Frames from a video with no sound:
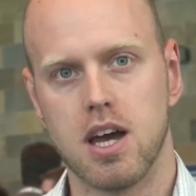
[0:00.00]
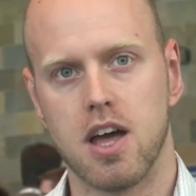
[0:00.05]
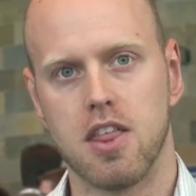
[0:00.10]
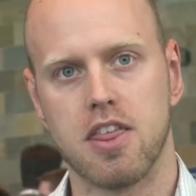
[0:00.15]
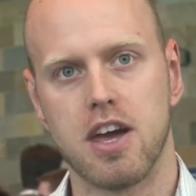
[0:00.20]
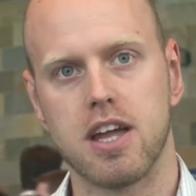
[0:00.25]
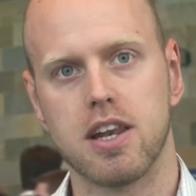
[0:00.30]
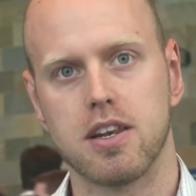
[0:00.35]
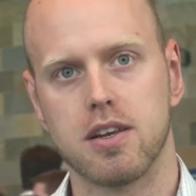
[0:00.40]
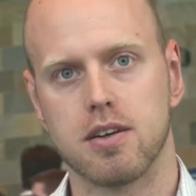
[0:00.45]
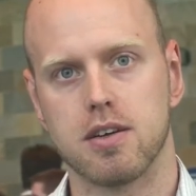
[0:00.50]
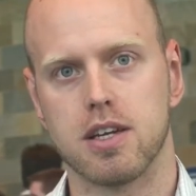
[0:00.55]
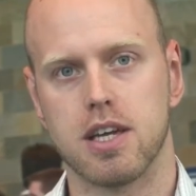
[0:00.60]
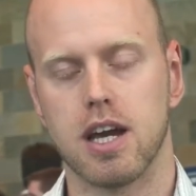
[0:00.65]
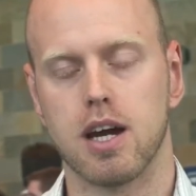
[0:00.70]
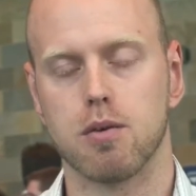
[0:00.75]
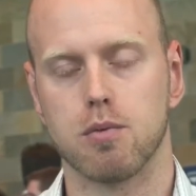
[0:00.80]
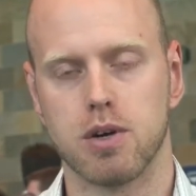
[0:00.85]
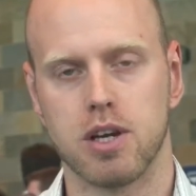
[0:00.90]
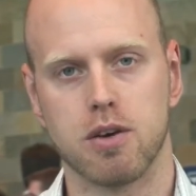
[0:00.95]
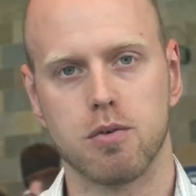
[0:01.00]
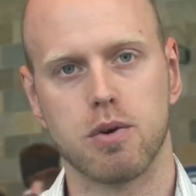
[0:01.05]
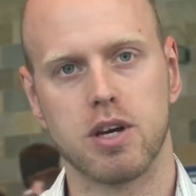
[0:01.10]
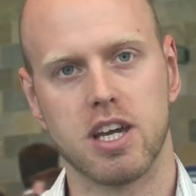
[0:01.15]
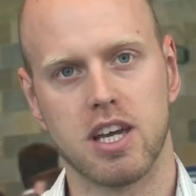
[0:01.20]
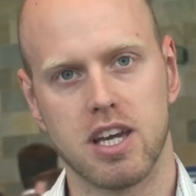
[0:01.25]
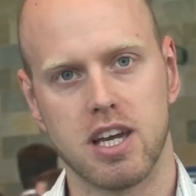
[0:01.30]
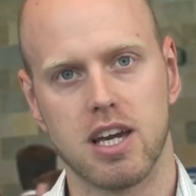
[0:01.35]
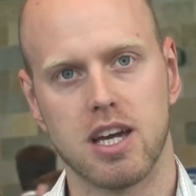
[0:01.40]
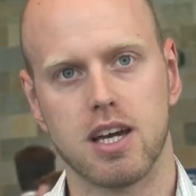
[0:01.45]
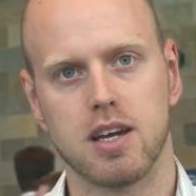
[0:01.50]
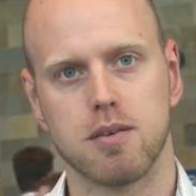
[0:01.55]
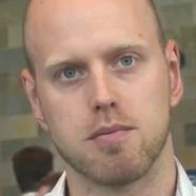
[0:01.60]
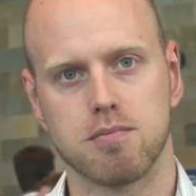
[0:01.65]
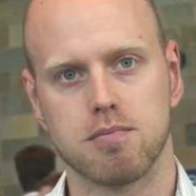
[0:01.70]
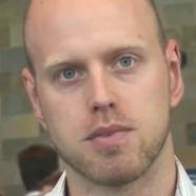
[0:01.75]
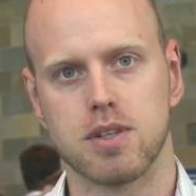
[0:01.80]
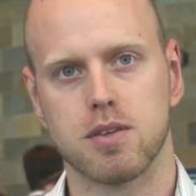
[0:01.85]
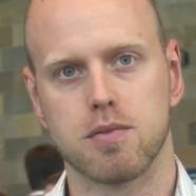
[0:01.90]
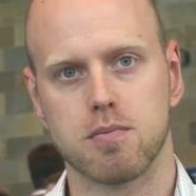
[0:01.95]
And then, yeah, we
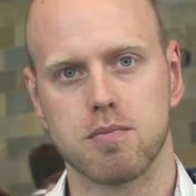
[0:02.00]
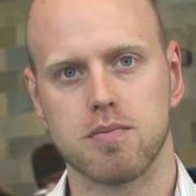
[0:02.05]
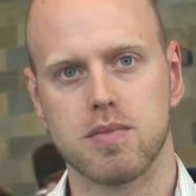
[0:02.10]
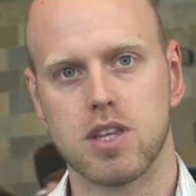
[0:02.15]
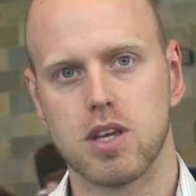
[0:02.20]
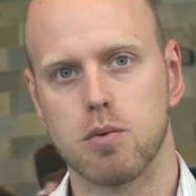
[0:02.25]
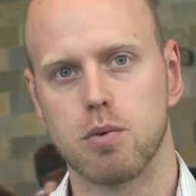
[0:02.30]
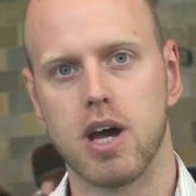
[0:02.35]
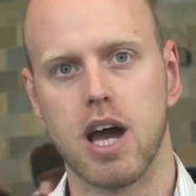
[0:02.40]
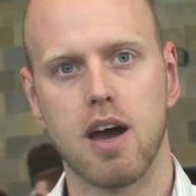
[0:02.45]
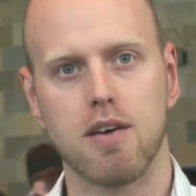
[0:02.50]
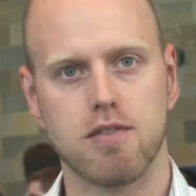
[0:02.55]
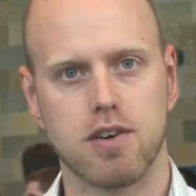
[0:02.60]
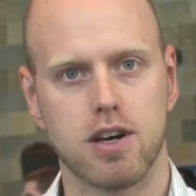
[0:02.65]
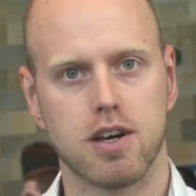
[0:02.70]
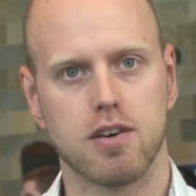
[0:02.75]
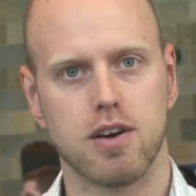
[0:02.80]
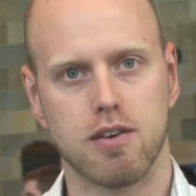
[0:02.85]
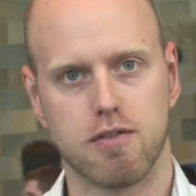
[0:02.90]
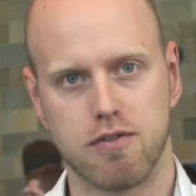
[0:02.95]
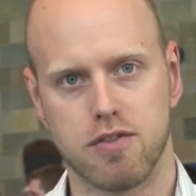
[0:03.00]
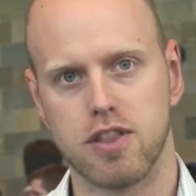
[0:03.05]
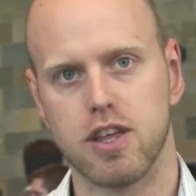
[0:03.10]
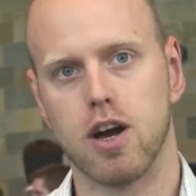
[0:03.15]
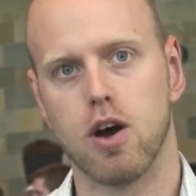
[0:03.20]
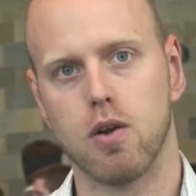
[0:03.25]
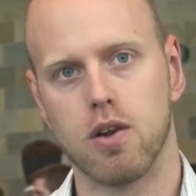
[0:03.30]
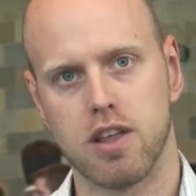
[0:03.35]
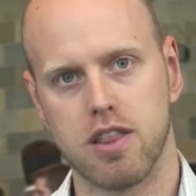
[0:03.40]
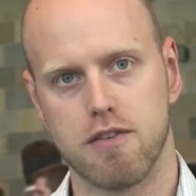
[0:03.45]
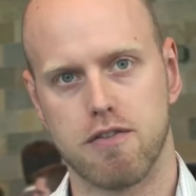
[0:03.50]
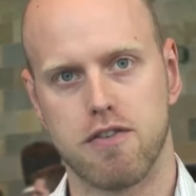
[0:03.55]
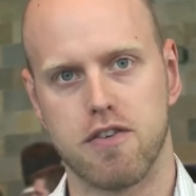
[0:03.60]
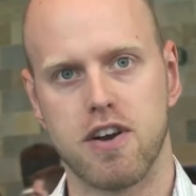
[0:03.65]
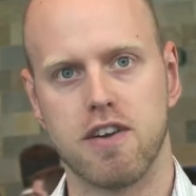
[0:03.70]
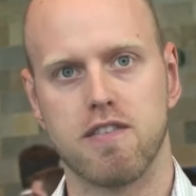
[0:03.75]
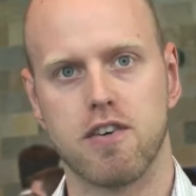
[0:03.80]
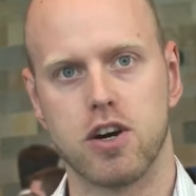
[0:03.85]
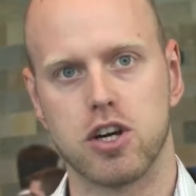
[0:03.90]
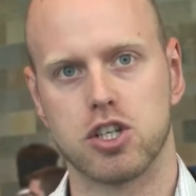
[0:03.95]
have only the
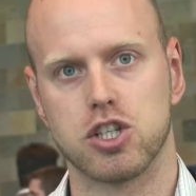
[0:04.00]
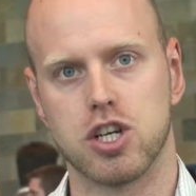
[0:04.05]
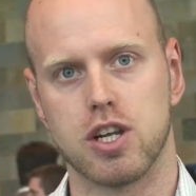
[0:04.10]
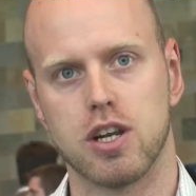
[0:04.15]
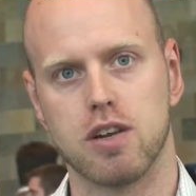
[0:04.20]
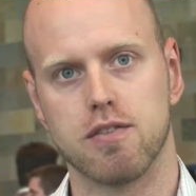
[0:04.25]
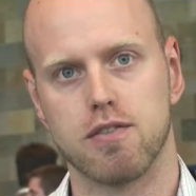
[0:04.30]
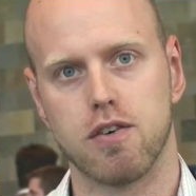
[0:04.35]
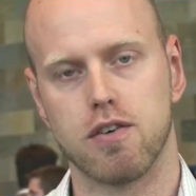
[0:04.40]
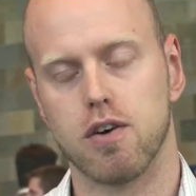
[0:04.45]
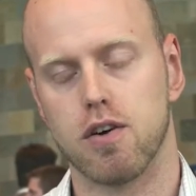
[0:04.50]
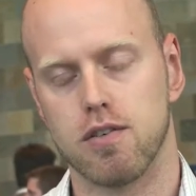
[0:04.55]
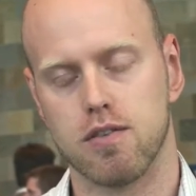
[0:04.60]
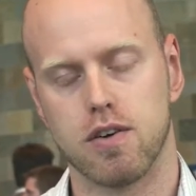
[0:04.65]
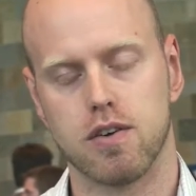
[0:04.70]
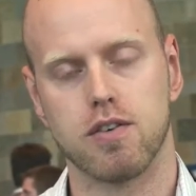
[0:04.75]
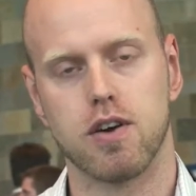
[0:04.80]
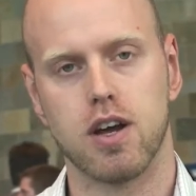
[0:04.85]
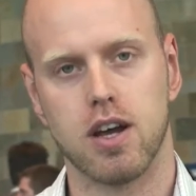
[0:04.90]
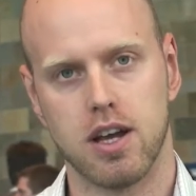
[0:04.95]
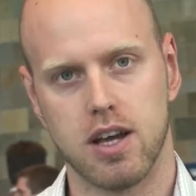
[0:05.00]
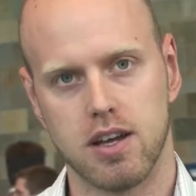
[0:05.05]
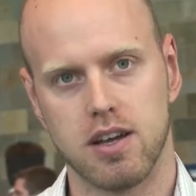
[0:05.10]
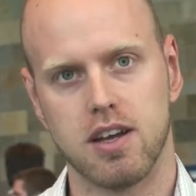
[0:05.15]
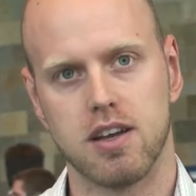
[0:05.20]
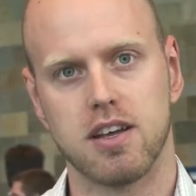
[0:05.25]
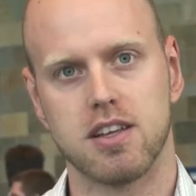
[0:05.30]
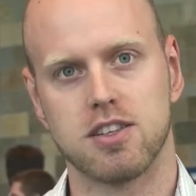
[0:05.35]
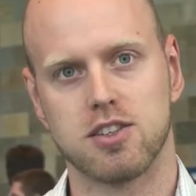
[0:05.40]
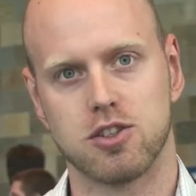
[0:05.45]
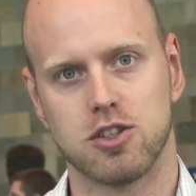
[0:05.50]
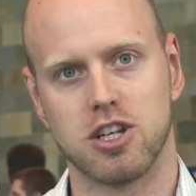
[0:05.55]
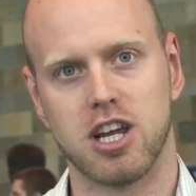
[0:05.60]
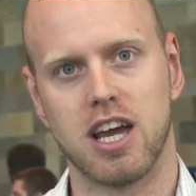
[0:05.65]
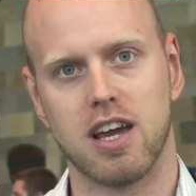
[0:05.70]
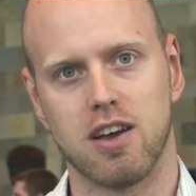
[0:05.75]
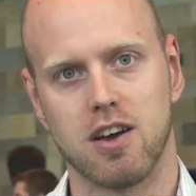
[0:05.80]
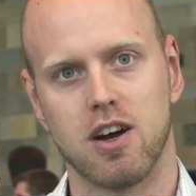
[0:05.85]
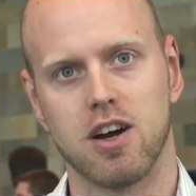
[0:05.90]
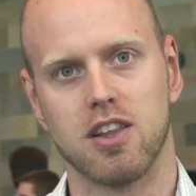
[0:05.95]
free version for
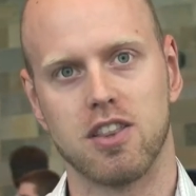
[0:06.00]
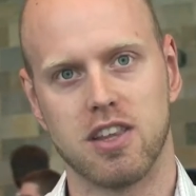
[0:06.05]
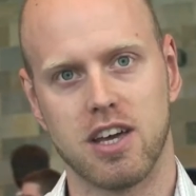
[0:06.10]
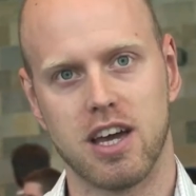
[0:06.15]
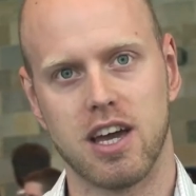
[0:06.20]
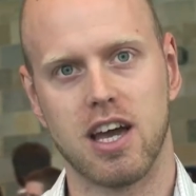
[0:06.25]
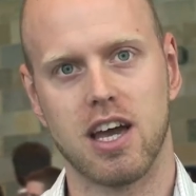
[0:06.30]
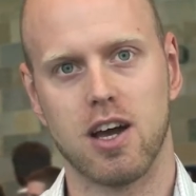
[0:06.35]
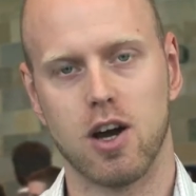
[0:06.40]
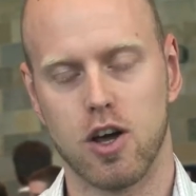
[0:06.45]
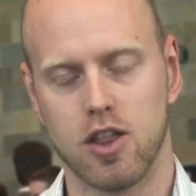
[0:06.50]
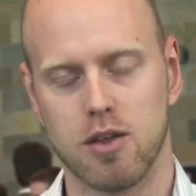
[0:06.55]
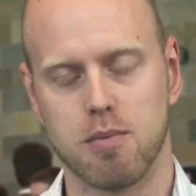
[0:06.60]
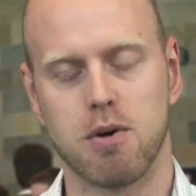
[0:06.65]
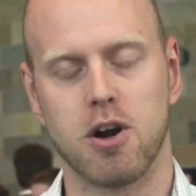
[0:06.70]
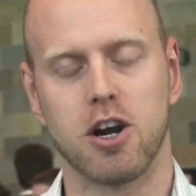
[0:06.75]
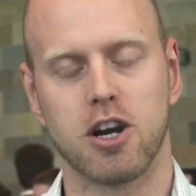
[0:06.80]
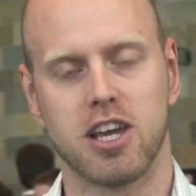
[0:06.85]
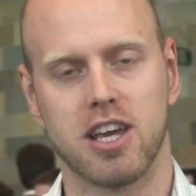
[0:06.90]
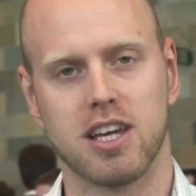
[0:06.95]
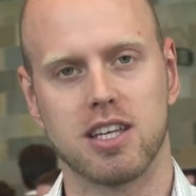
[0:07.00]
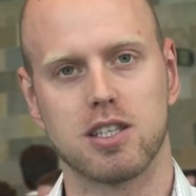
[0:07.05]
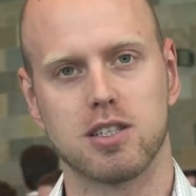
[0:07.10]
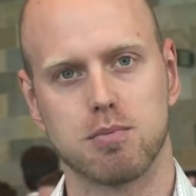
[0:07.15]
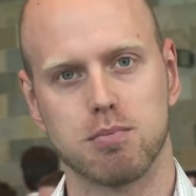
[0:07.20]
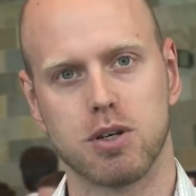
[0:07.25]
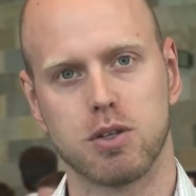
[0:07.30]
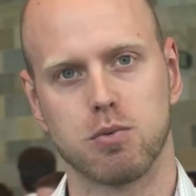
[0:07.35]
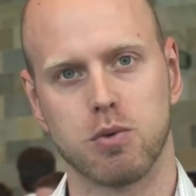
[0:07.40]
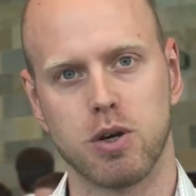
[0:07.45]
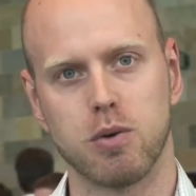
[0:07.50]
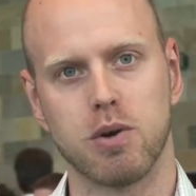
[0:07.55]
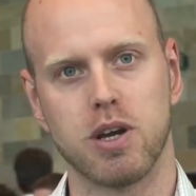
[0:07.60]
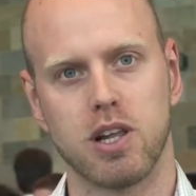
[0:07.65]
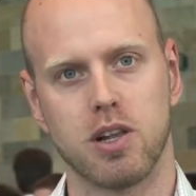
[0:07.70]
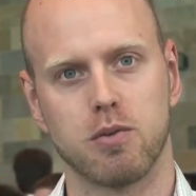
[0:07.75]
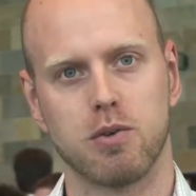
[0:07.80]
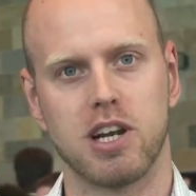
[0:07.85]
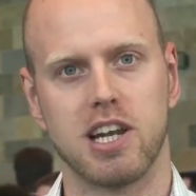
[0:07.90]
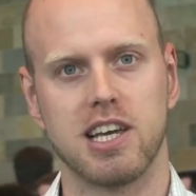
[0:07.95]
today on the market, but we
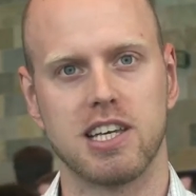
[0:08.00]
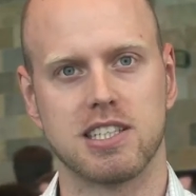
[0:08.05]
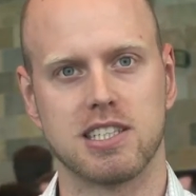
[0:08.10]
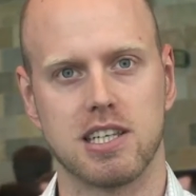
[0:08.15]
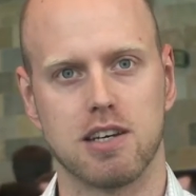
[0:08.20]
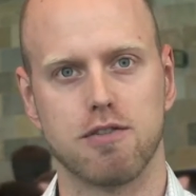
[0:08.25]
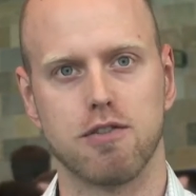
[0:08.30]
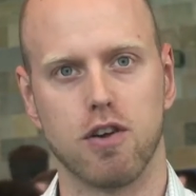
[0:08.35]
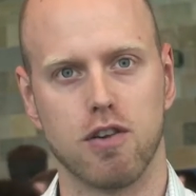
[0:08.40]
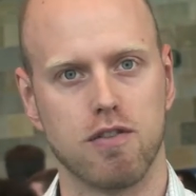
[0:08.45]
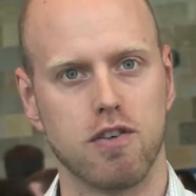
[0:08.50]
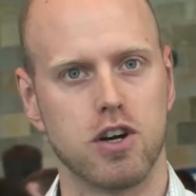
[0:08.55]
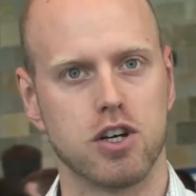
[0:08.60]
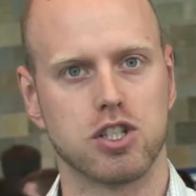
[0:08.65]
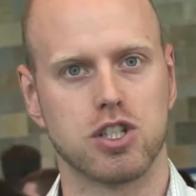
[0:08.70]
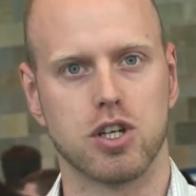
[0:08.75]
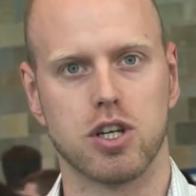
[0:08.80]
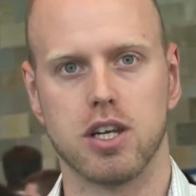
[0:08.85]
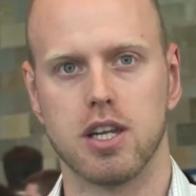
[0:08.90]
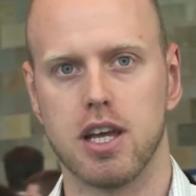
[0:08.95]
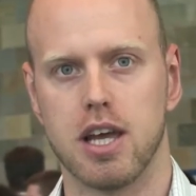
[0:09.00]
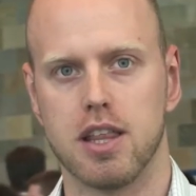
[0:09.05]
will release a full version.